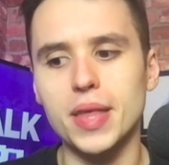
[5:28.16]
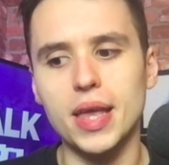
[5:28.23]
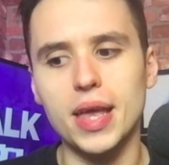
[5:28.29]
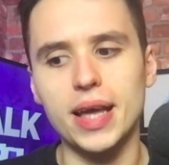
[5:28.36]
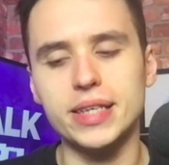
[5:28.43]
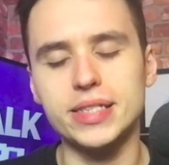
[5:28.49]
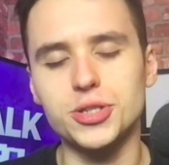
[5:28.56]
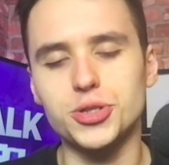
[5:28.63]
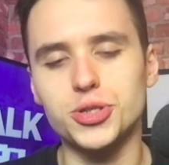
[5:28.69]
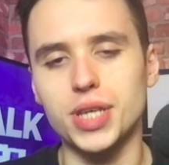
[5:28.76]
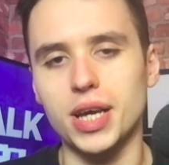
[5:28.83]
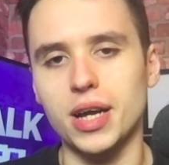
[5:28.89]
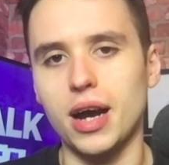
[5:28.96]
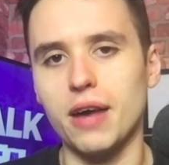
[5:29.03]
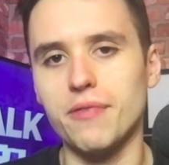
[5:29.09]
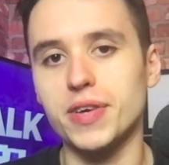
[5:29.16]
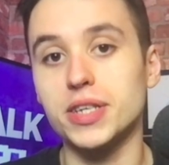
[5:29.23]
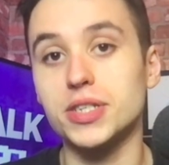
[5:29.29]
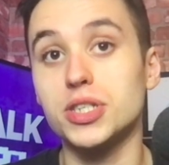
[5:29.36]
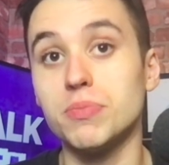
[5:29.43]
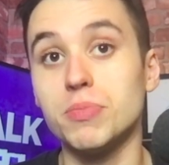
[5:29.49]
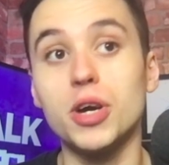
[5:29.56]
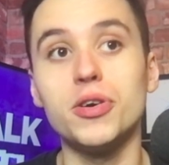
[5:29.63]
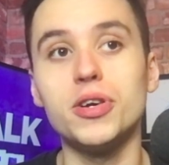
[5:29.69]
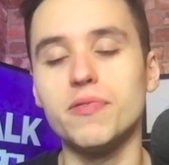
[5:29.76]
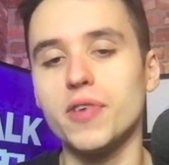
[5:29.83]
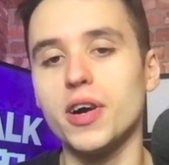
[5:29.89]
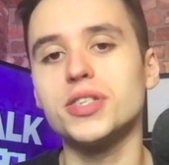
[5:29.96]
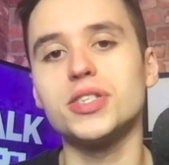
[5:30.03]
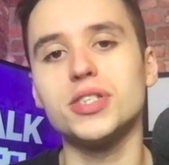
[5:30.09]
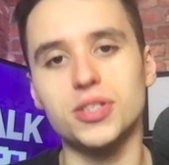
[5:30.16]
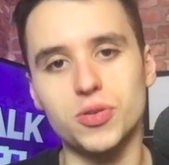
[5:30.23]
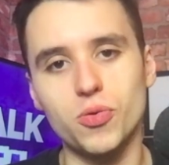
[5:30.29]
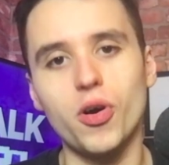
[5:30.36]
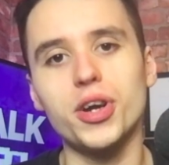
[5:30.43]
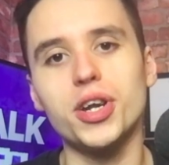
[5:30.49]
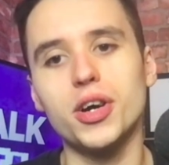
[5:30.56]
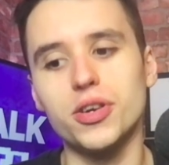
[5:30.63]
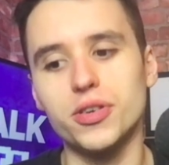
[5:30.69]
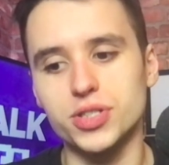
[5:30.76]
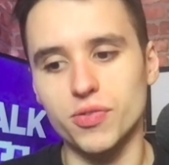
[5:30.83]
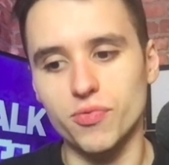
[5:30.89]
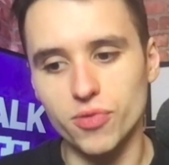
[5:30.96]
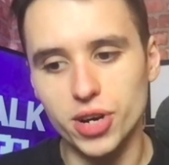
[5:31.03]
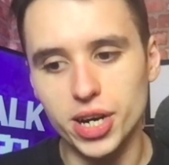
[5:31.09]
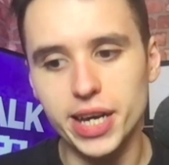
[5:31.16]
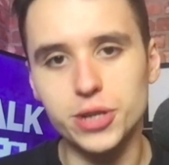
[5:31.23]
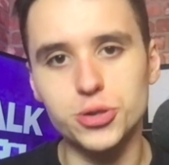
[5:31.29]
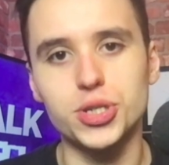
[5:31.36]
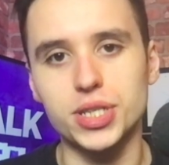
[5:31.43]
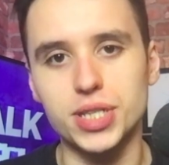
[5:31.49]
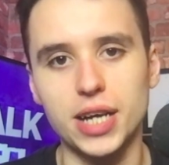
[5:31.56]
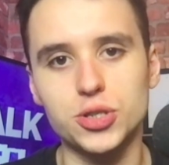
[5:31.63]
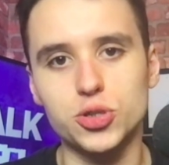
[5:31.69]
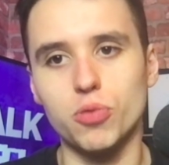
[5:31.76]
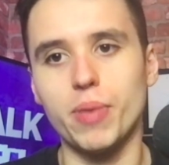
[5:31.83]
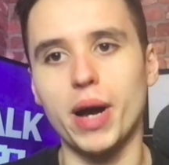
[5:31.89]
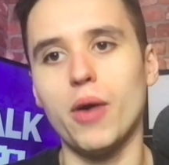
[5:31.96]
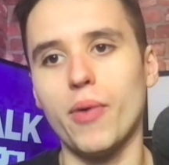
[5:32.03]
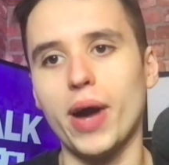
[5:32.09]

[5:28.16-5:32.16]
It's interesting. I think Simeone versus Guardiola is a really interesting tactical battle.